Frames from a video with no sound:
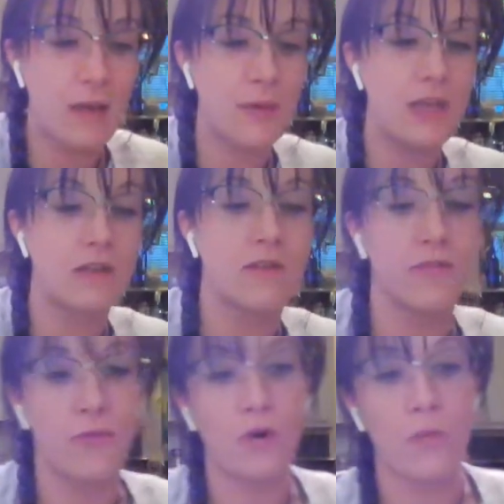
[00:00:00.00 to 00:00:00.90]
I mean,
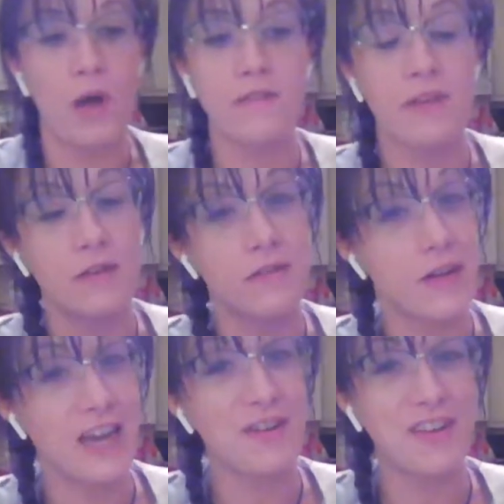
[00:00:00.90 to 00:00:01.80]
the Four Wands is
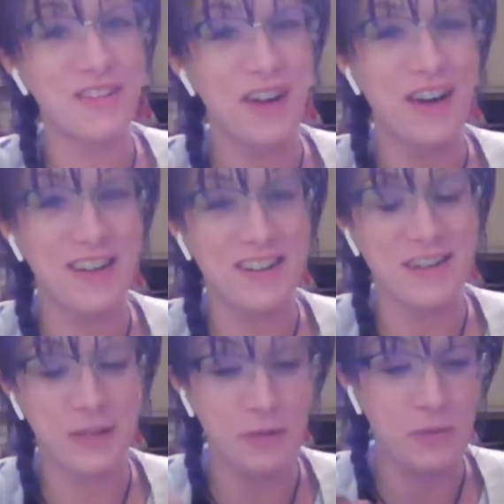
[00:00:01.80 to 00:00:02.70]
an Aries card
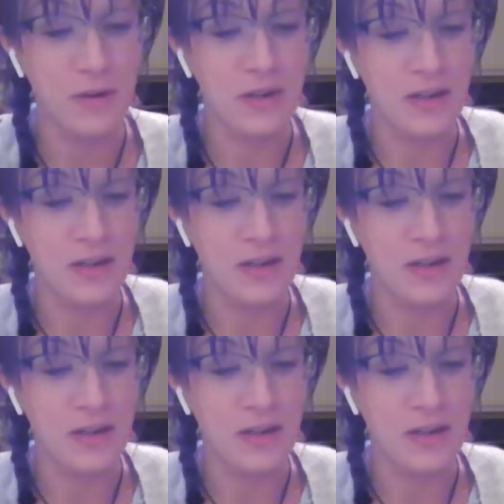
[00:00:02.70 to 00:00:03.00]
too.